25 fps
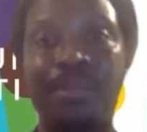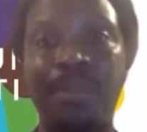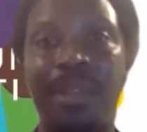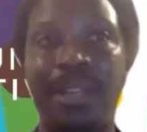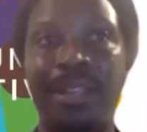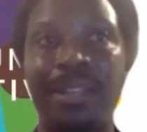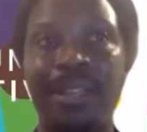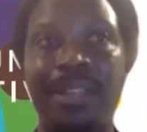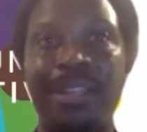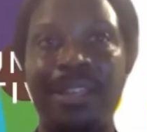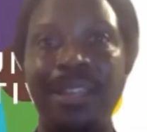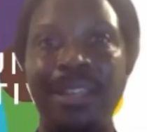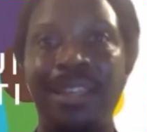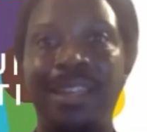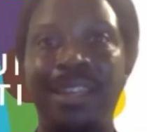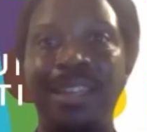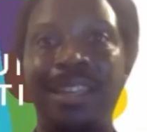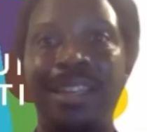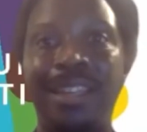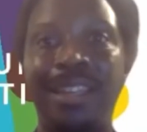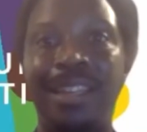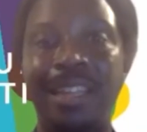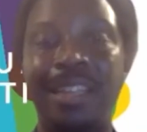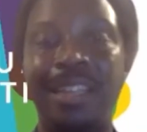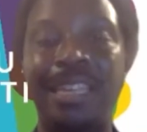been,
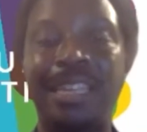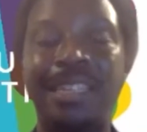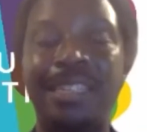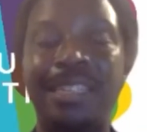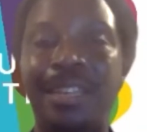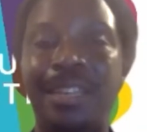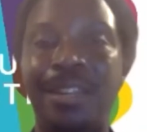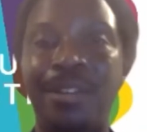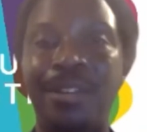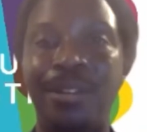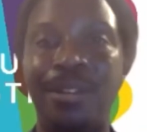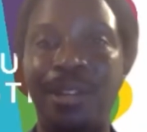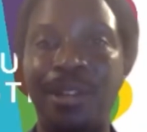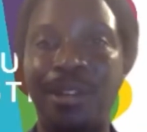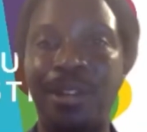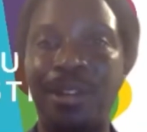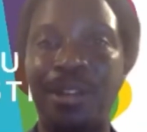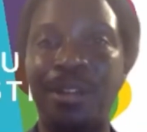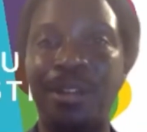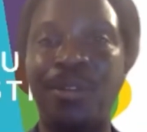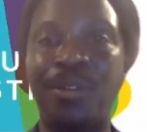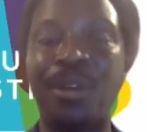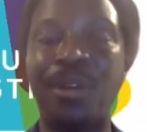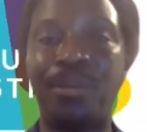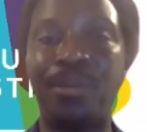as I said earlier, an
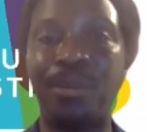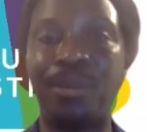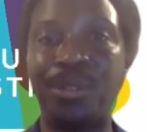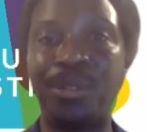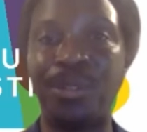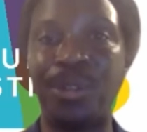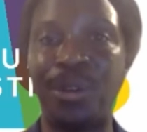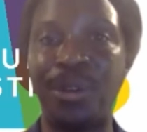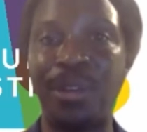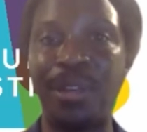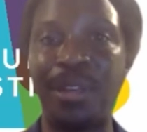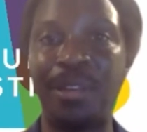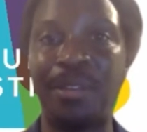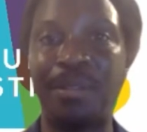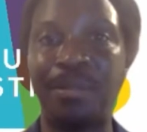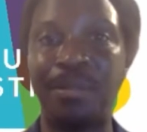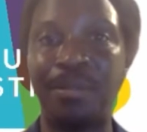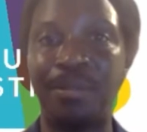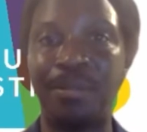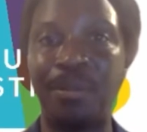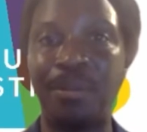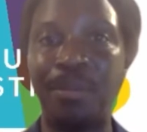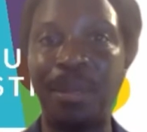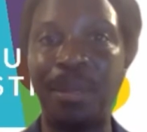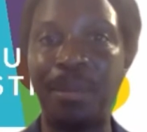incredible journey
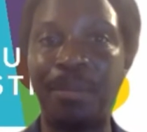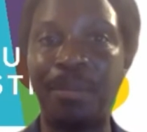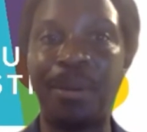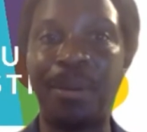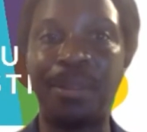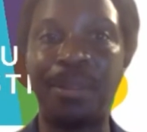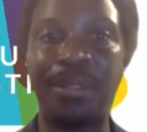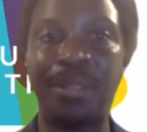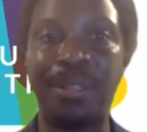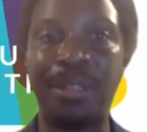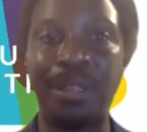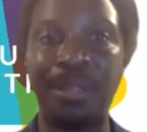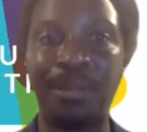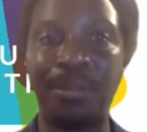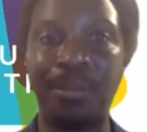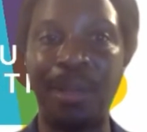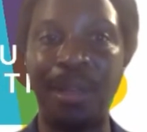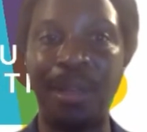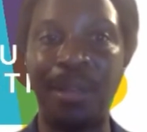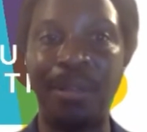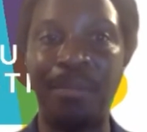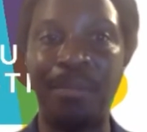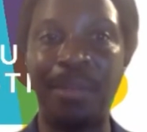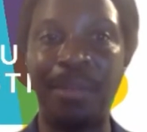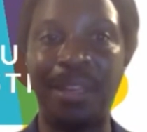for me personally as
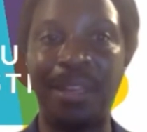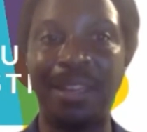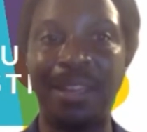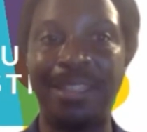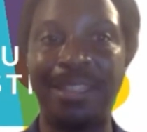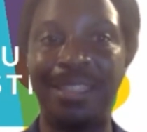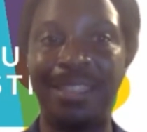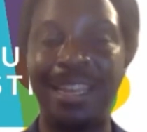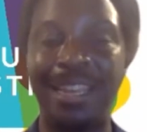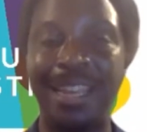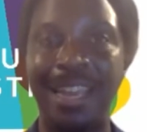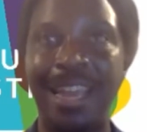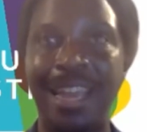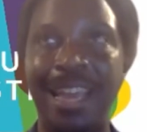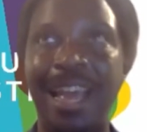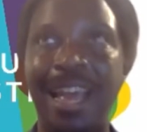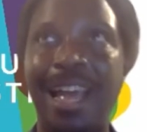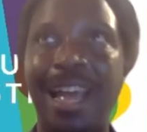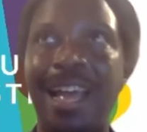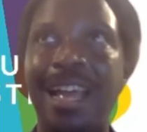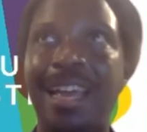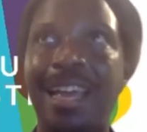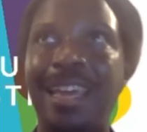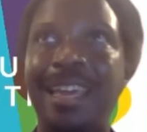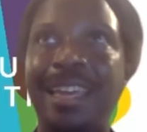well, because
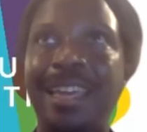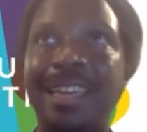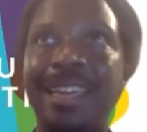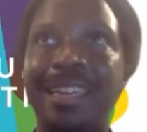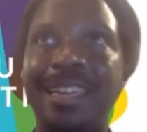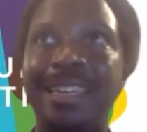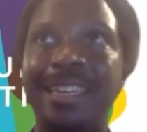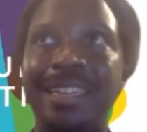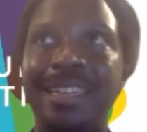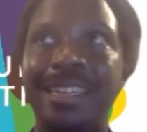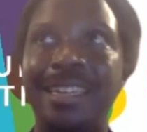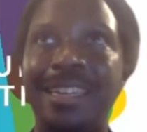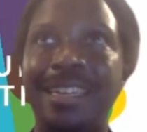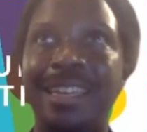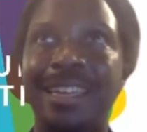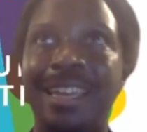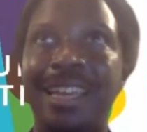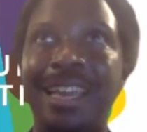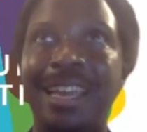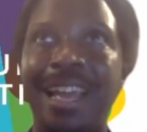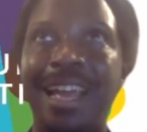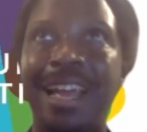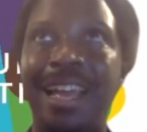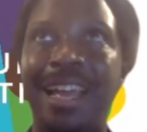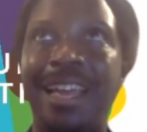I
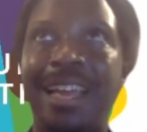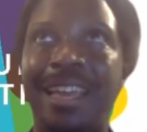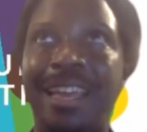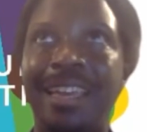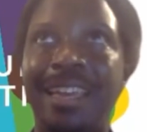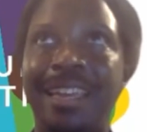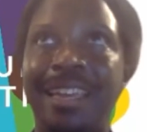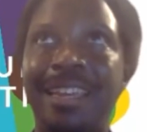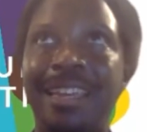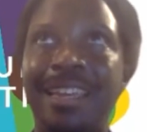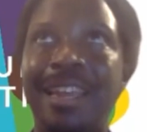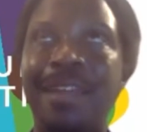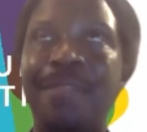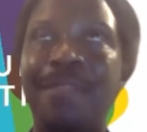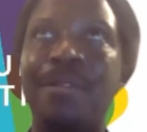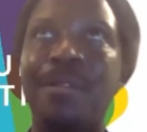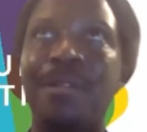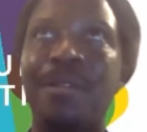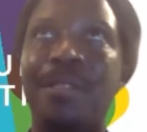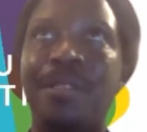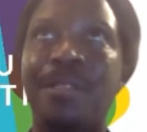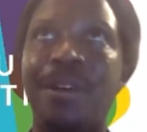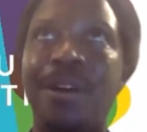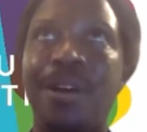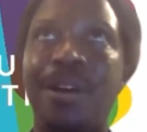never
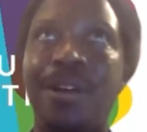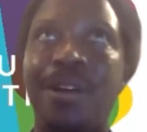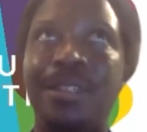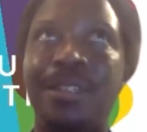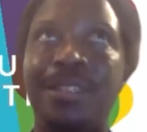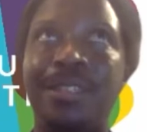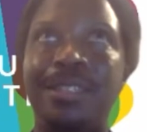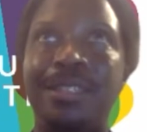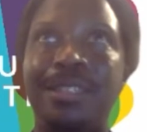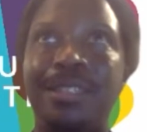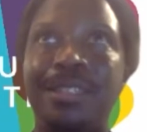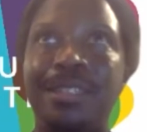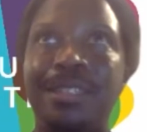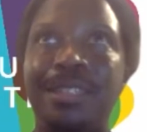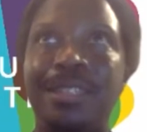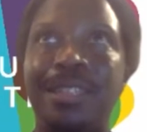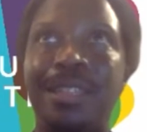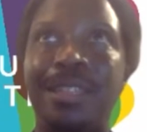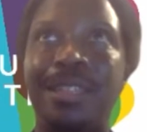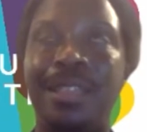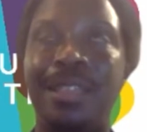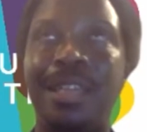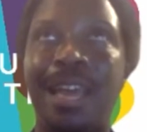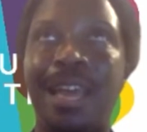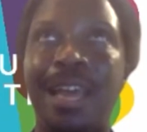thought
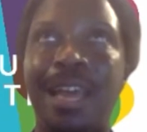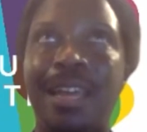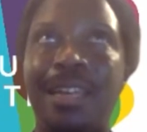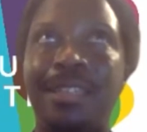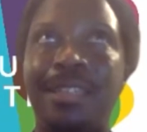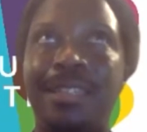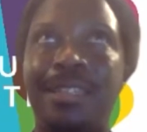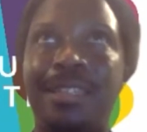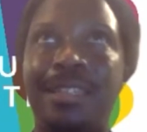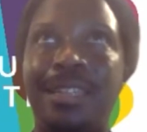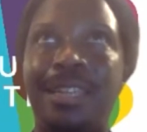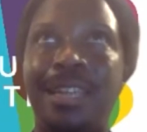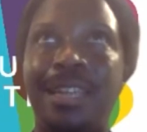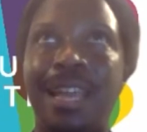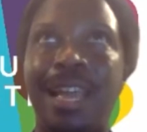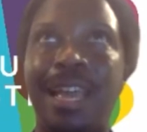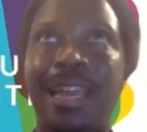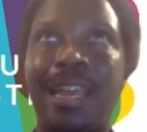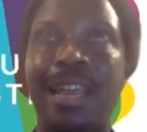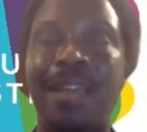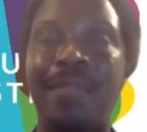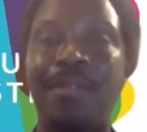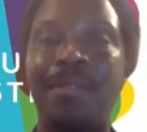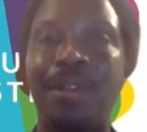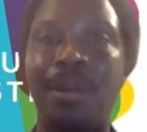that I'd
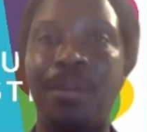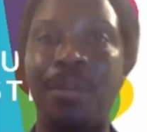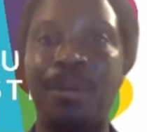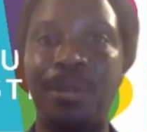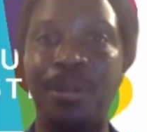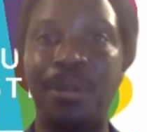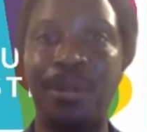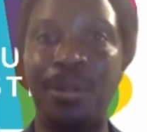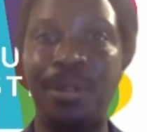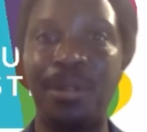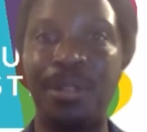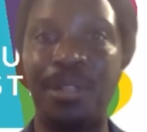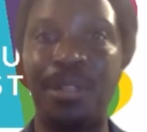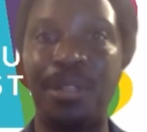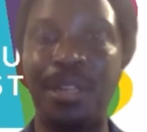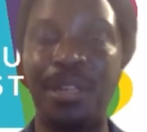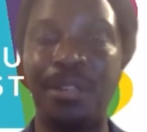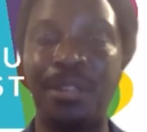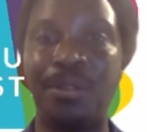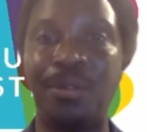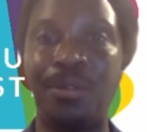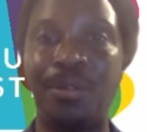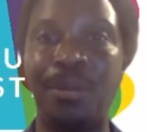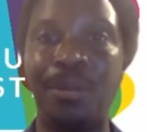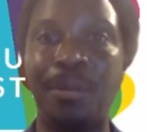have the opportunity
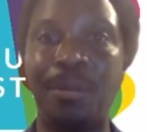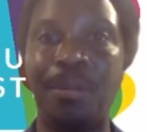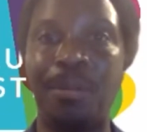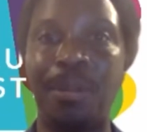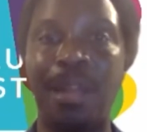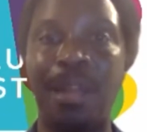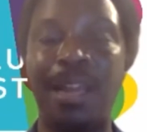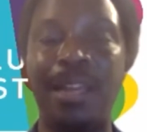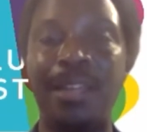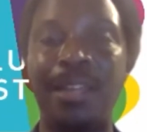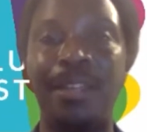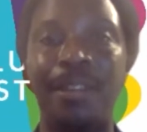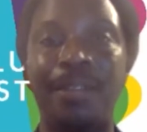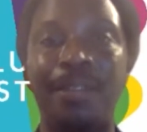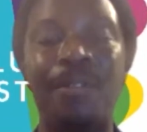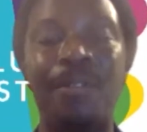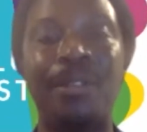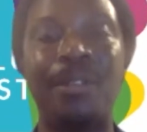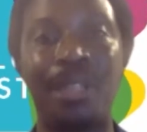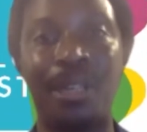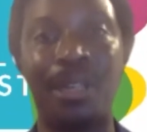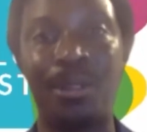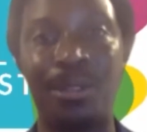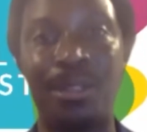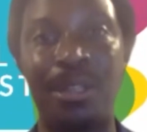to apply different
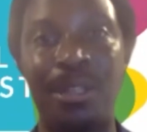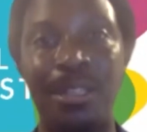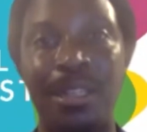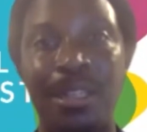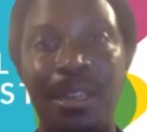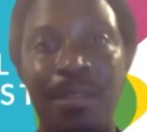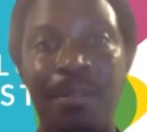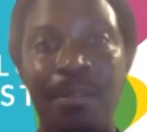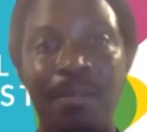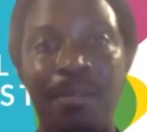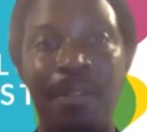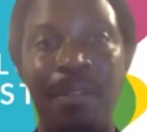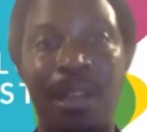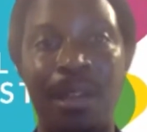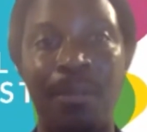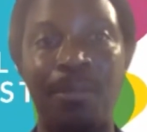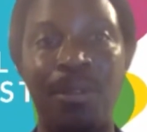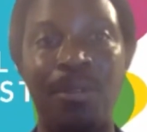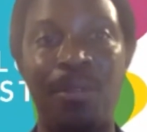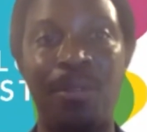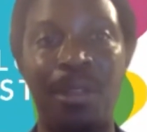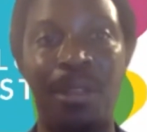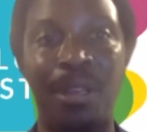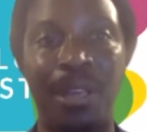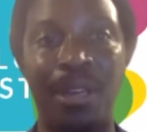skill sets that I've developed
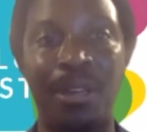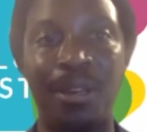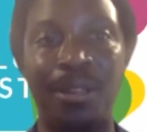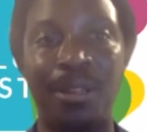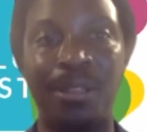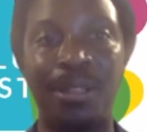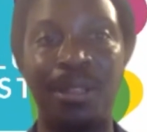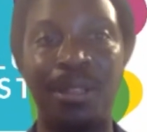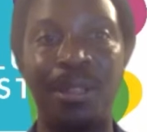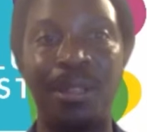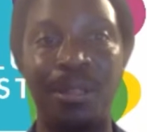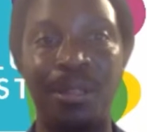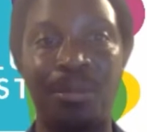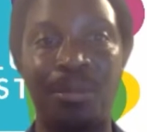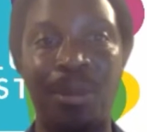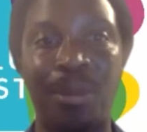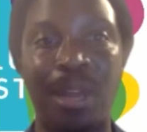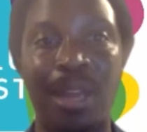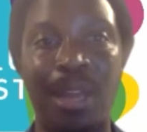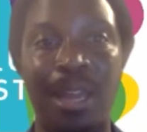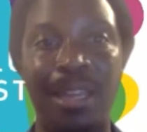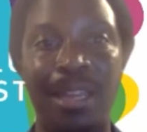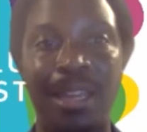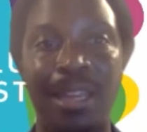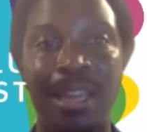over the years in this
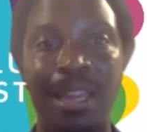way.